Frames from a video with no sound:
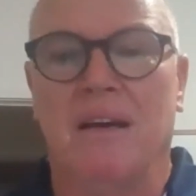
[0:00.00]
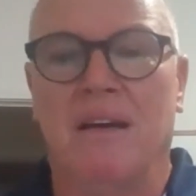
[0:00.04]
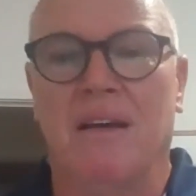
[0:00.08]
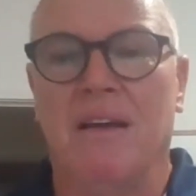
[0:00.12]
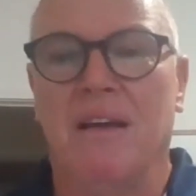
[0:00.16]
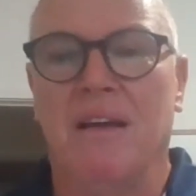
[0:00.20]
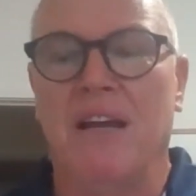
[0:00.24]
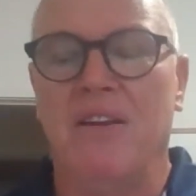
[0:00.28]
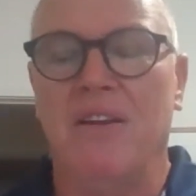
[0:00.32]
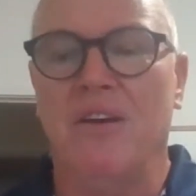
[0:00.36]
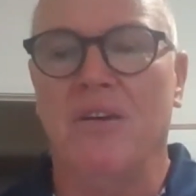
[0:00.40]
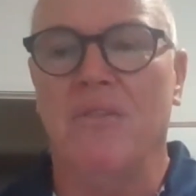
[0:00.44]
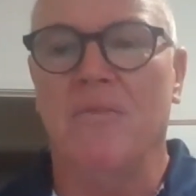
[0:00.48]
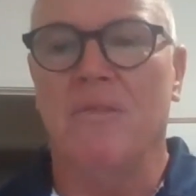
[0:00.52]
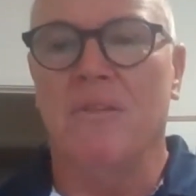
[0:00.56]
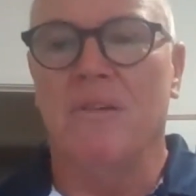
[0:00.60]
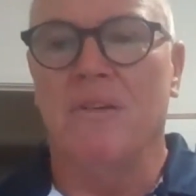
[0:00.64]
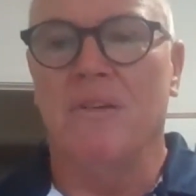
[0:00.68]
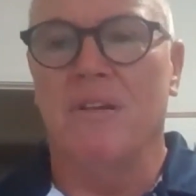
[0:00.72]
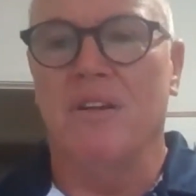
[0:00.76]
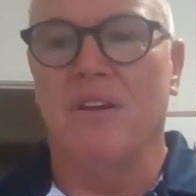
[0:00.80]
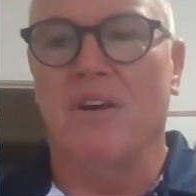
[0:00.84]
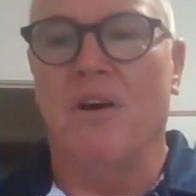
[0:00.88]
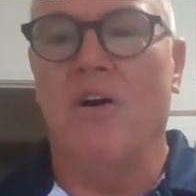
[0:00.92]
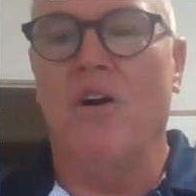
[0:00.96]
And
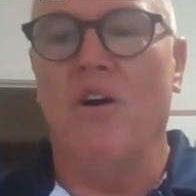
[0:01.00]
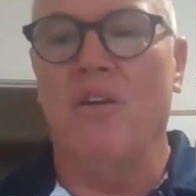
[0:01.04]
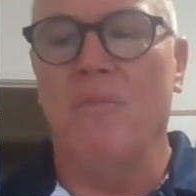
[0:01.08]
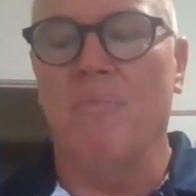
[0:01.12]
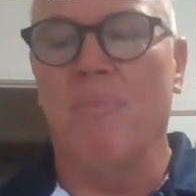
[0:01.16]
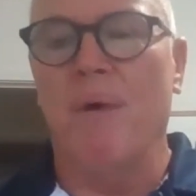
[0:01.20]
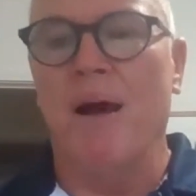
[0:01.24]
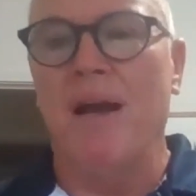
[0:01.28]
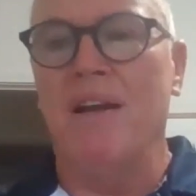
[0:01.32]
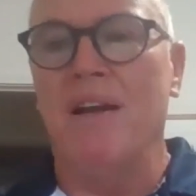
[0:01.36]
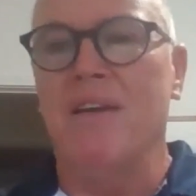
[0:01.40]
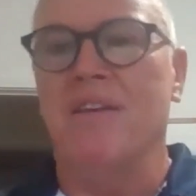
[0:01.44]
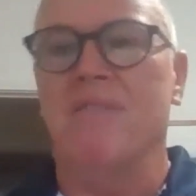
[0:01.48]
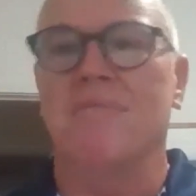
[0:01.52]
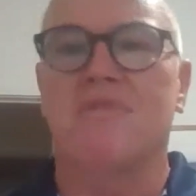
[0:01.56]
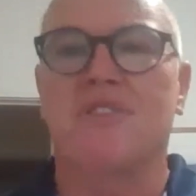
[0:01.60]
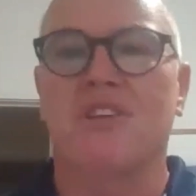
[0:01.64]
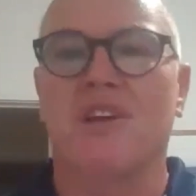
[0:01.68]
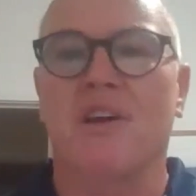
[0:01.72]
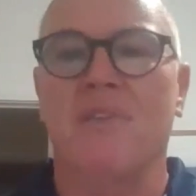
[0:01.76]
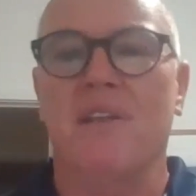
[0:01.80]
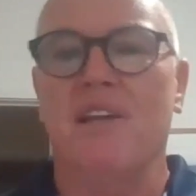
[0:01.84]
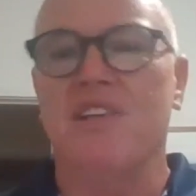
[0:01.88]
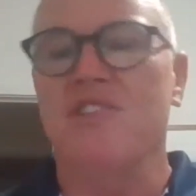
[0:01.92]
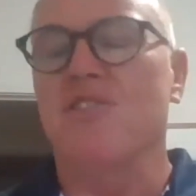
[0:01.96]
you hot bunk it,
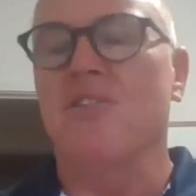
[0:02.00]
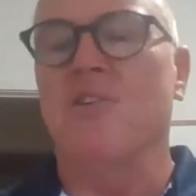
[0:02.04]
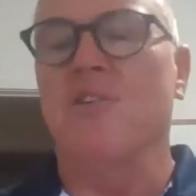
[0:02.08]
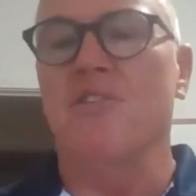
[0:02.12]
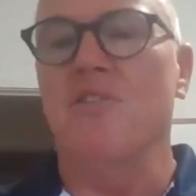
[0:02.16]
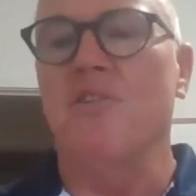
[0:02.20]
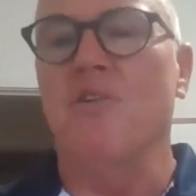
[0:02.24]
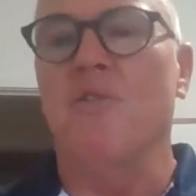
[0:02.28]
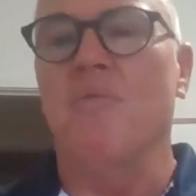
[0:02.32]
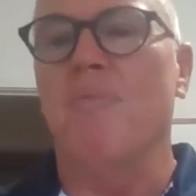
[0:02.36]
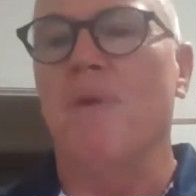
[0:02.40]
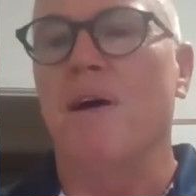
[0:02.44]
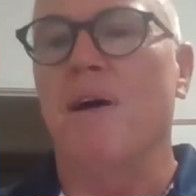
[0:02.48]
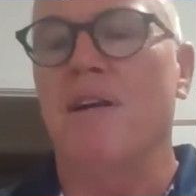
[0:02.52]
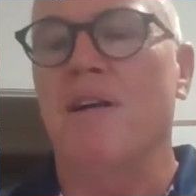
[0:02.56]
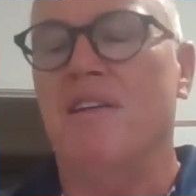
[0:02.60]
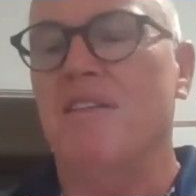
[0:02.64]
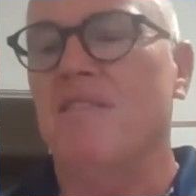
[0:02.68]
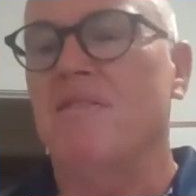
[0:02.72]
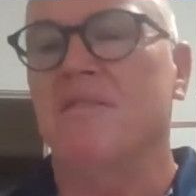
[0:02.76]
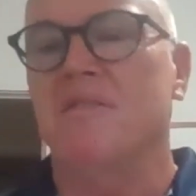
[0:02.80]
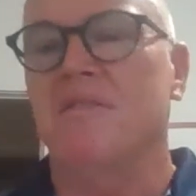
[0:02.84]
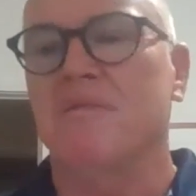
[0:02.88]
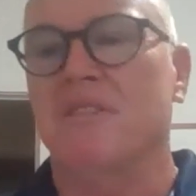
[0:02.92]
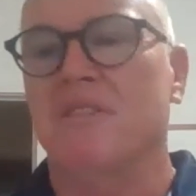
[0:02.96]
so that's not your bunk.